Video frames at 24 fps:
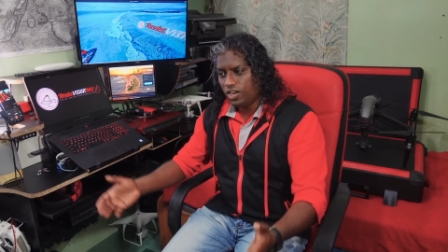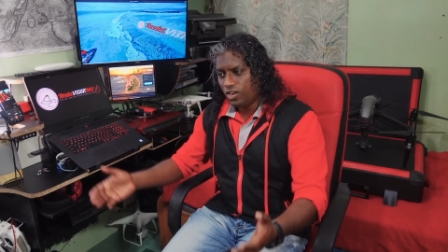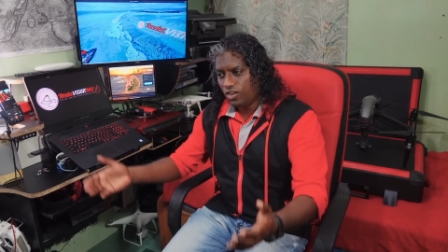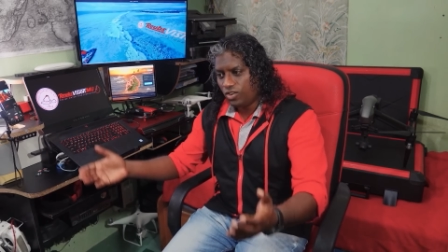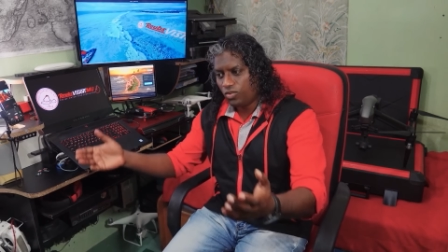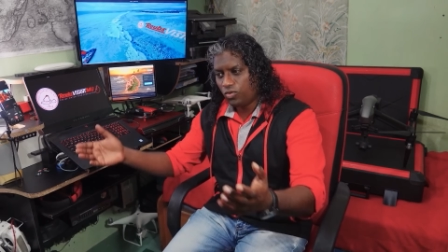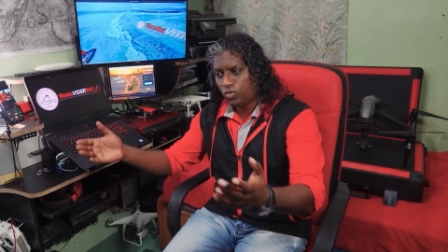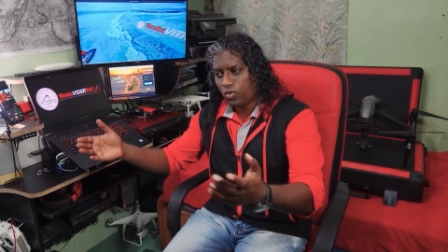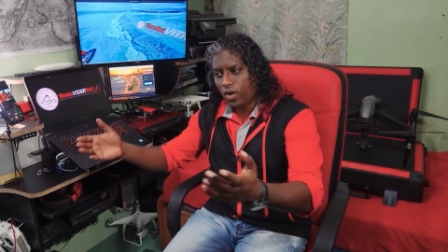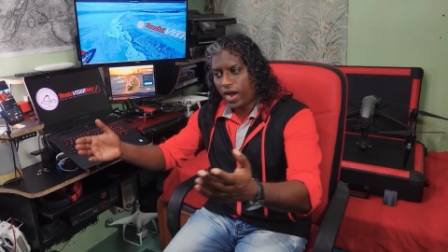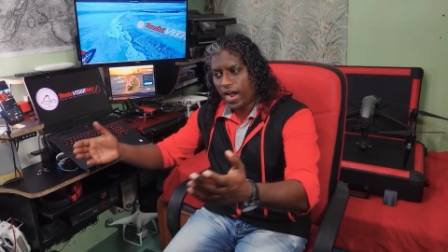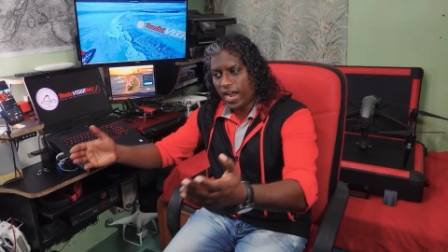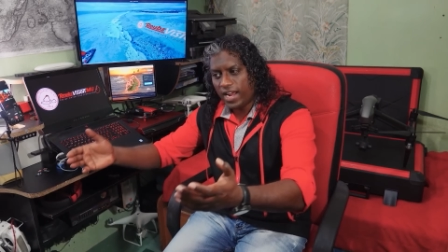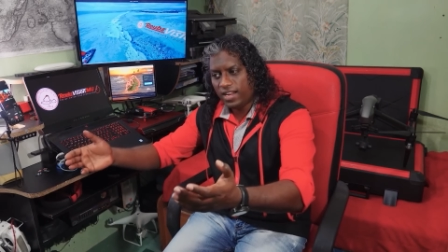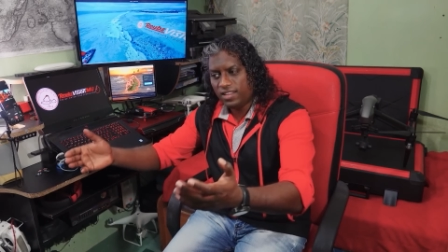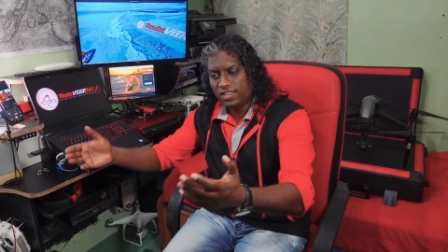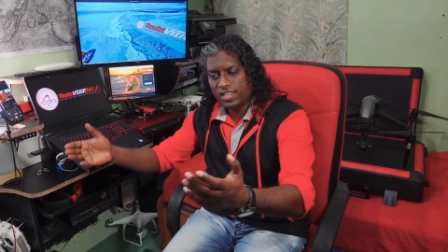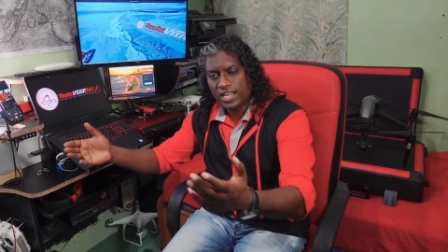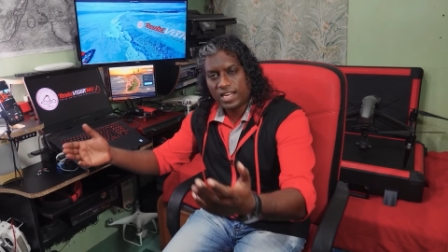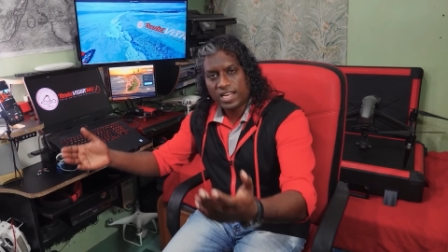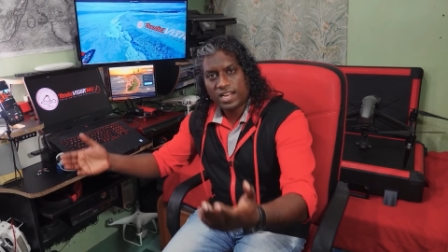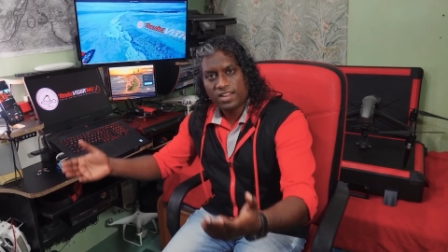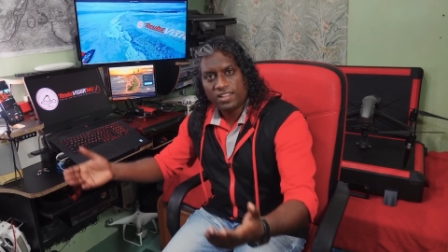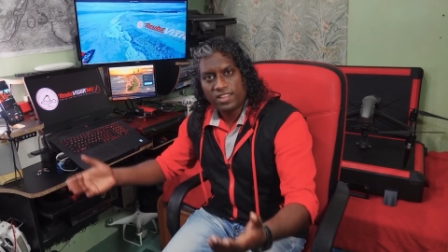right
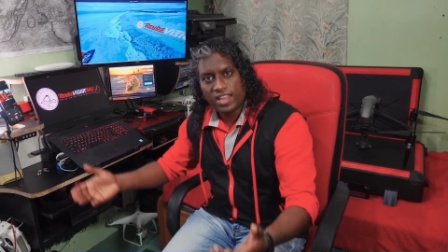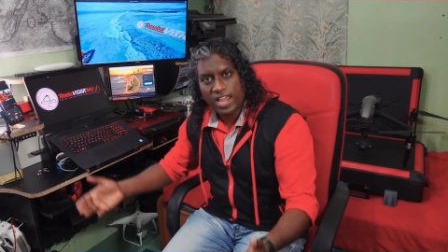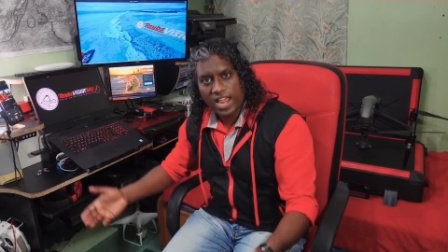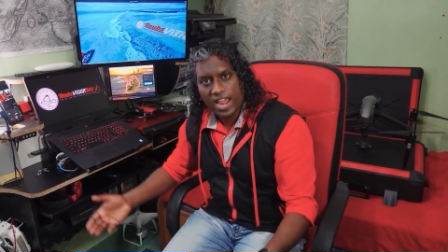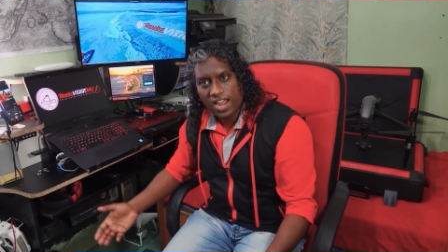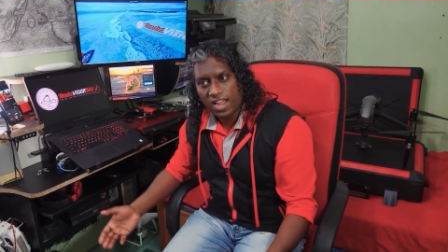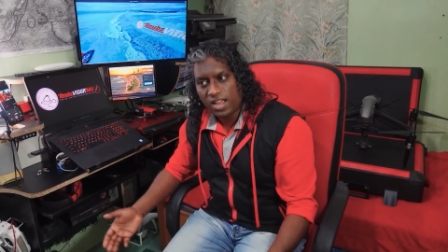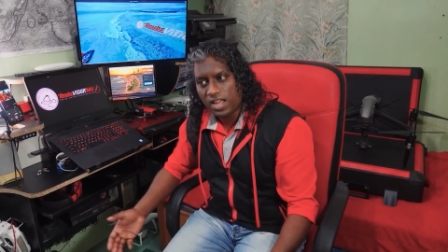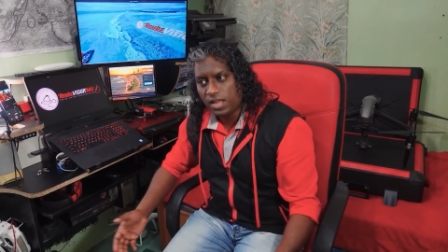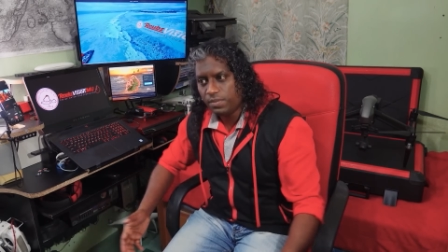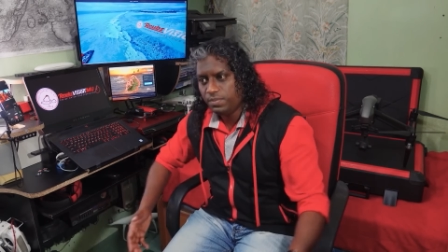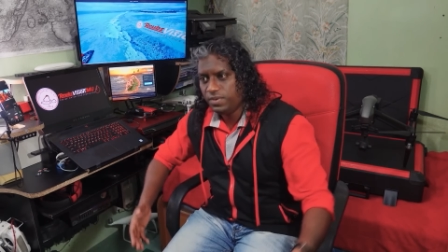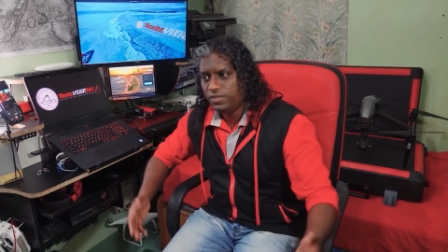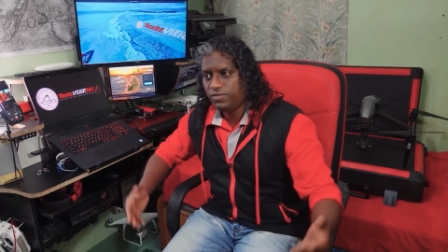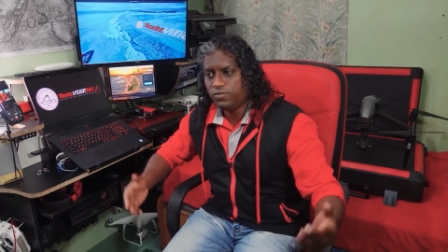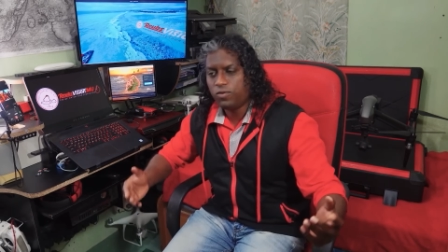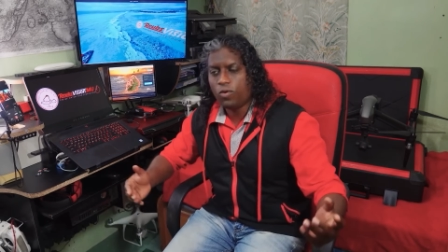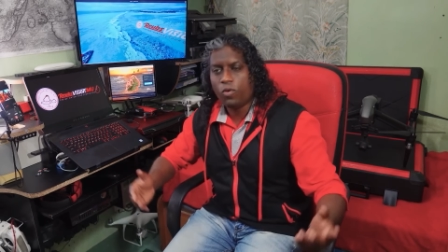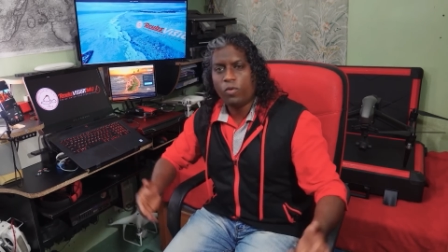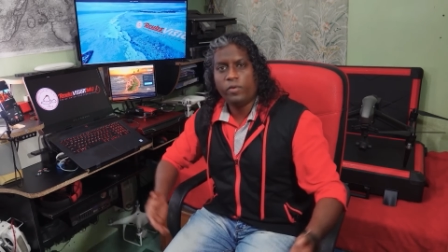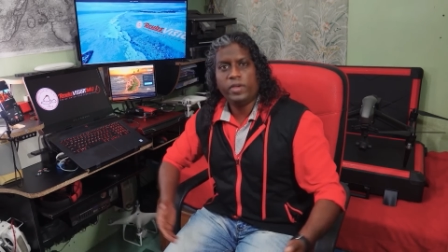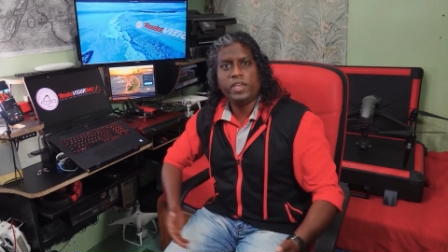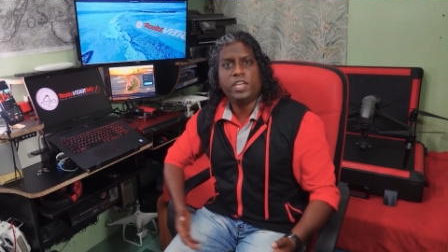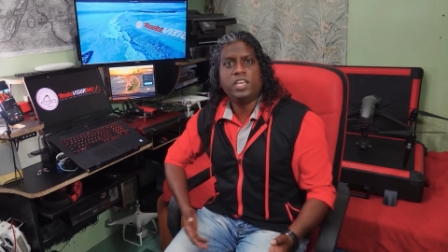then and there
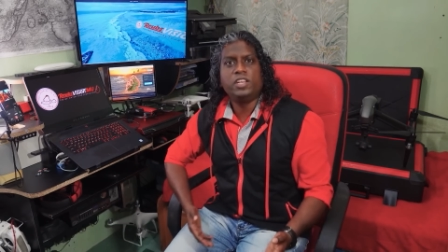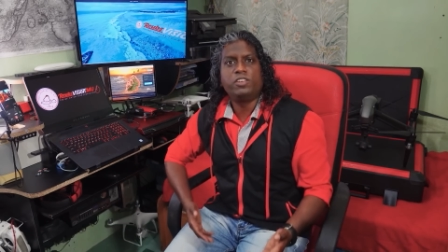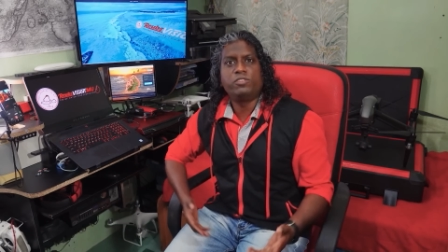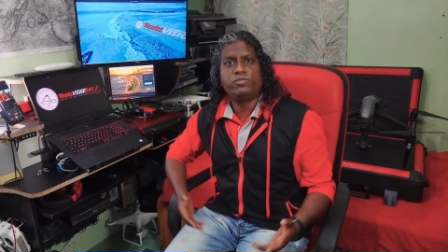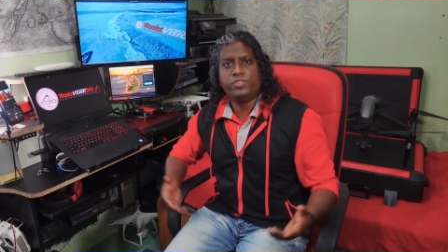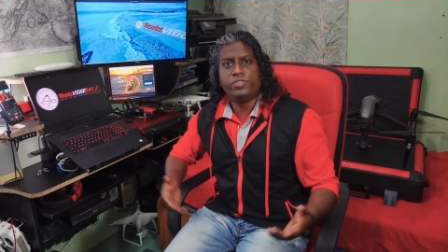before it